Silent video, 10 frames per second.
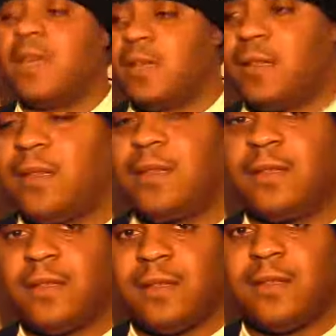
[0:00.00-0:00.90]
Yeah,
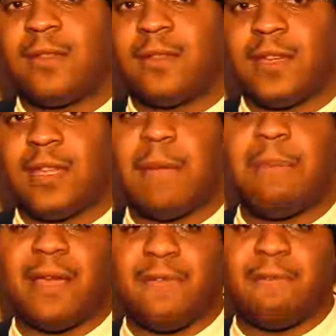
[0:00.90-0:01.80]

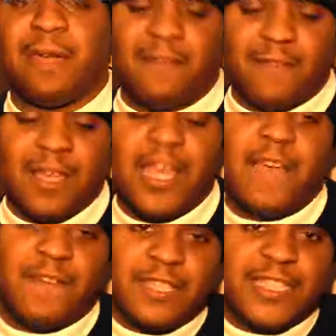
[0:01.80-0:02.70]
that man,
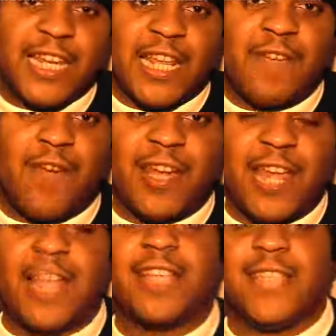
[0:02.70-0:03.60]
if he's standing here right
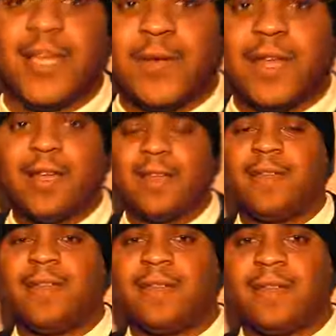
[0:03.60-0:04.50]
now, he'll tell you that. You
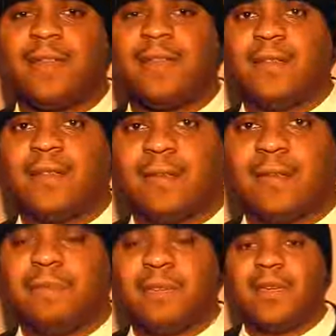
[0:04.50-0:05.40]

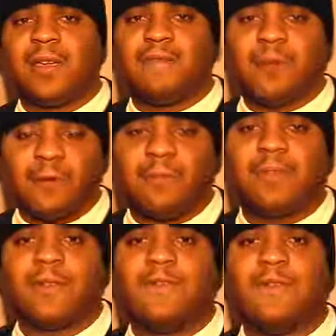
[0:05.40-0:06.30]
know what I mean? He wrote
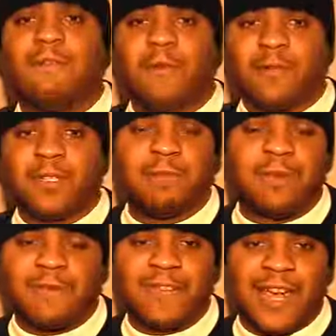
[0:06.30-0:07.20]
for most
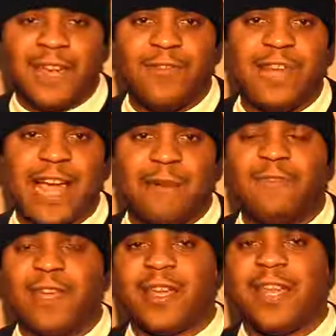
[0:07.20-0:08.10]
of Puff Daddy on the
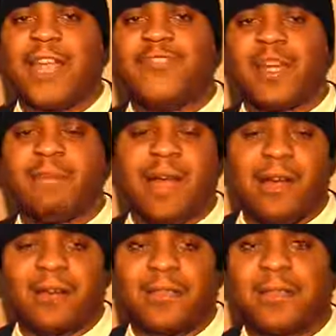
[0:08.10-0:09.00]
album right here, Last Train to
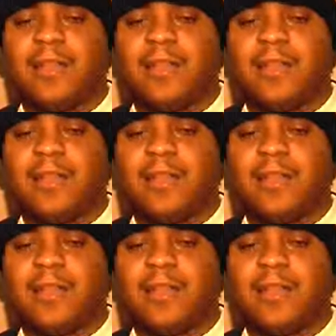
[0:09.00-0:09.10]
Paris.